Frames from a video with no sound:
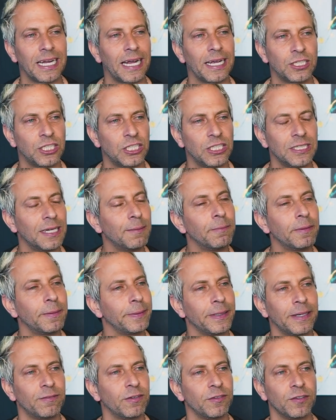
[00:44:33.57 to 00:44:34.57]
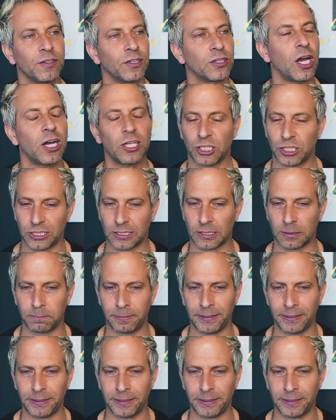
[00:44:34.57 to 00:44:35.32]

She maybe never even thought she could be